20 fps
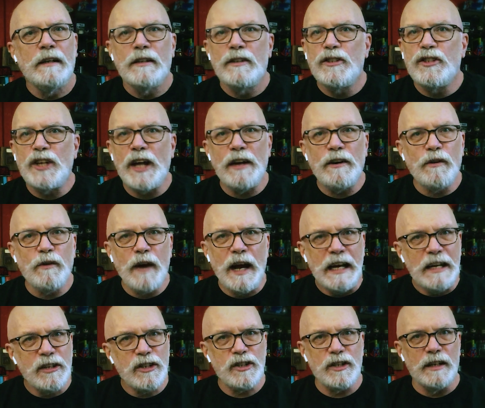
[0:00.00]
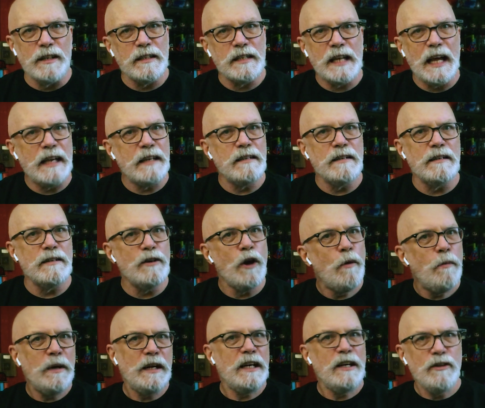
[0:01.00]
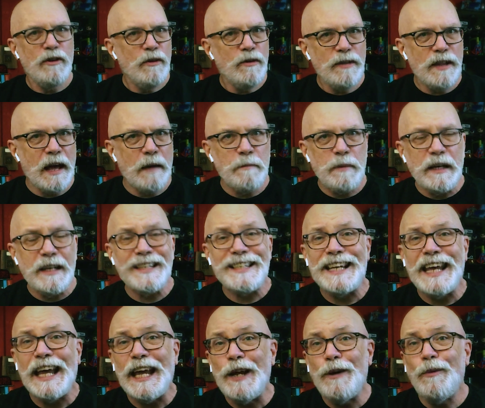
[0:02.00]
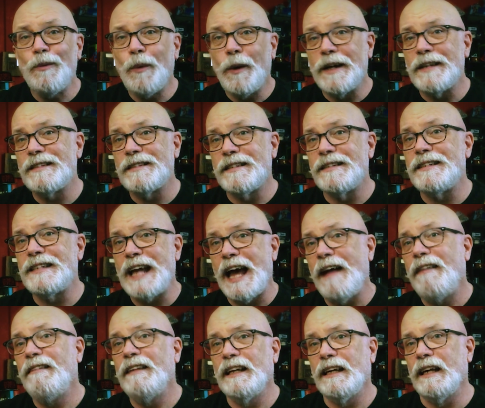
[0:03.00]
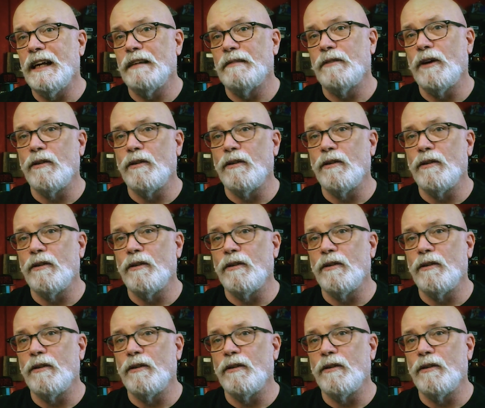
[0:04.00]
generations, and nobody knew that because he wasn't telling it,